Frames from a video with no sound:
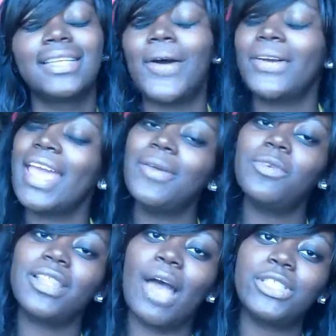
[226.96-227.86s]
okay,
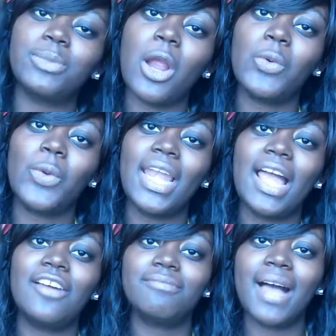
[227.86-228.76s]
well, that was part one
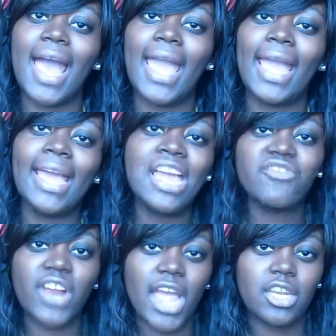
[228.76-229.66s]
of my
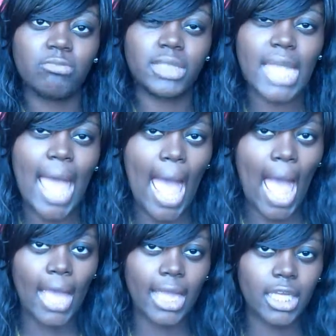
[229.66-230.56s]
random
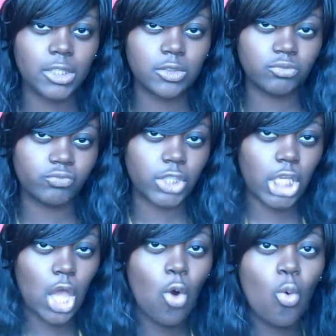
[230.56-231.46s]
tag
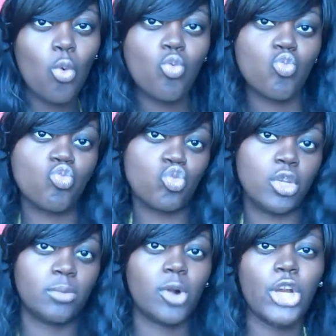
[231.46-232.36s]
video.
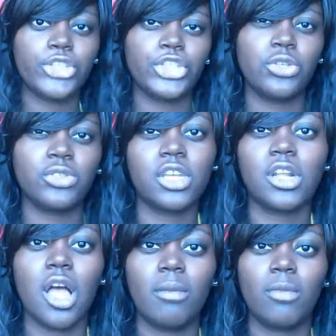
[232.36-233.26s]
Part two is going
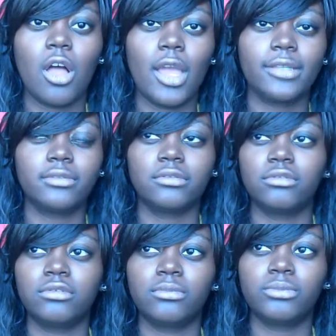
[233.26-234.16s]
to come on
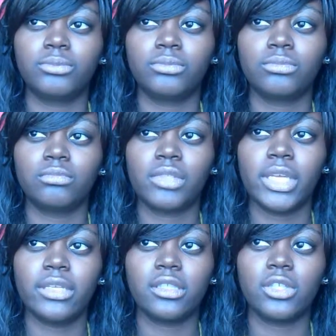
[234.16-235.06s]

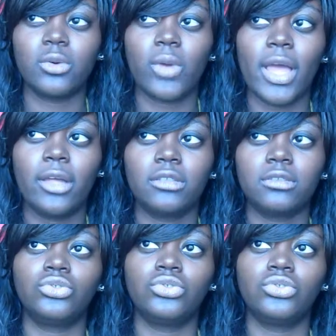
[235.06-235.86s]
in a little while.